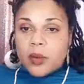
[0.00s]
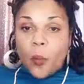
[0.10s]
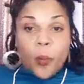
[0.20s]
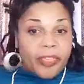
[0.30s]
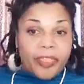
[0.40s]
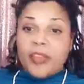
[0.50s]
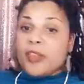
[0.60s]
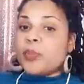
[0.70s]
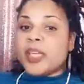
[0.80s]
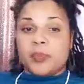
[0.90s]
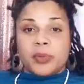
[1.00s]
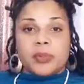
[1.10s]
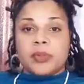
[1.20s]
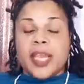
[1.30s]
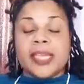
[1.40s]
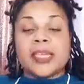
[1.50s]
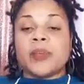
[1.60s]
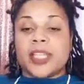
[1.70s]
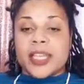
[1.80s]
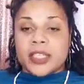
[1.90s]
with other people and in
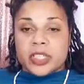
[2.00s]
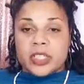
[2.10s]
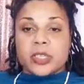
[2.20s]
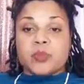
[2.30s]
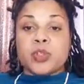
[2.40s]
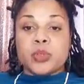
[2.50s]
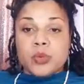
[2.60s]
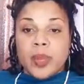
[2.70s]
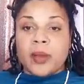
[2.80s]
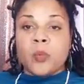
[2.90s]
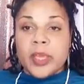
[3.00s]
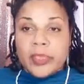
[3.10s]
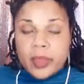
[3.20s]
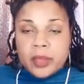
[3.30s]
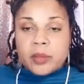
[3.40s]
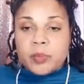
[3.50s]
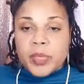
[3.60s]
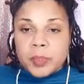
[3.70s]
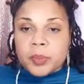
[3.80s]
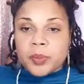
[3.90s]
relationship to and with other
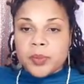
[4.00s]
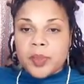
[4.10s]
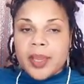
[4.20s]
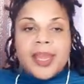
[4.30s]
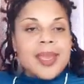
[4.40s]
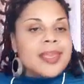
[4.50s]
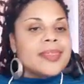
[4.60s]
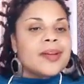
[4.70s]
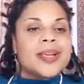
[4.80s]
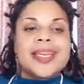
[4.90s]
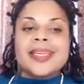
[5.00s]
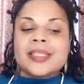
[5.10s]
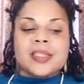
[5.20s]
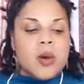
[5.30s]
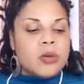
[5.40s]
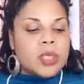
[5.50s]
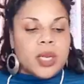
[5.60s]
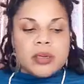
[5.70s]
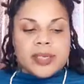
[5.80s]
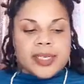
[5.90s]
people, there is no
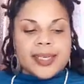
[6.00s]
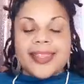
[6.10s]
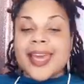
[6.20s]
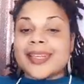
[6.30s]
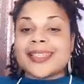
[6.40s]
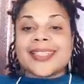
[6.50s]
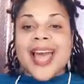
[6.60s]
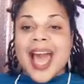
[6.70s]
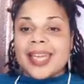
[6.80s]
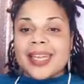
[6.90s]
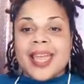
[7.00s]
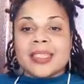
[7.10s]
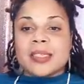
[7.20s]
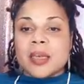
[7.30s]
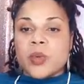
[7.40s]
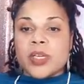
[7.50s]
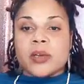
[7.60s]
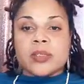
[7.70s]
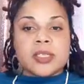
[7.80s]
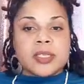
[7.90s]
learning that is not at someone
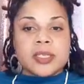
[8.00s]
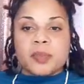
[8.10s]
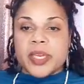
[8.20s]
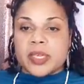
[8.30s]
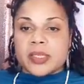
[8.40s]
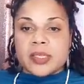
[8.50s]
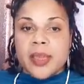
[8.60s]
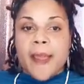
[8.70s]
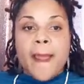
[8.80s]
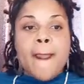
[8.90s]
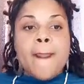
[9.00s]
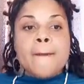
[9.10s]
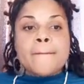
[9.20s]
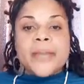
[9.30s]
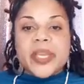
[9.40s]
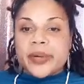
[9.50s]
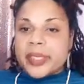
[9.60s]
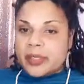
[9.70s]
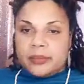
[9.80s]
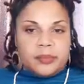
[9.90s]
else's expense.
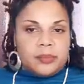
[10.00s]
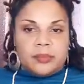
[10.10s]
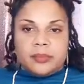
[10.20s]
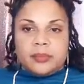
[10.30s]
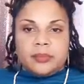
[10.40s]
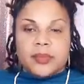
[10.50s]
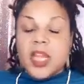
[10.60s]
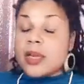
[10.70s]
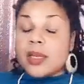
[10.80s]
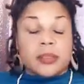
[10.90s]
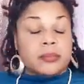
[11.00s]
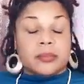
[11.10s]
Period. None.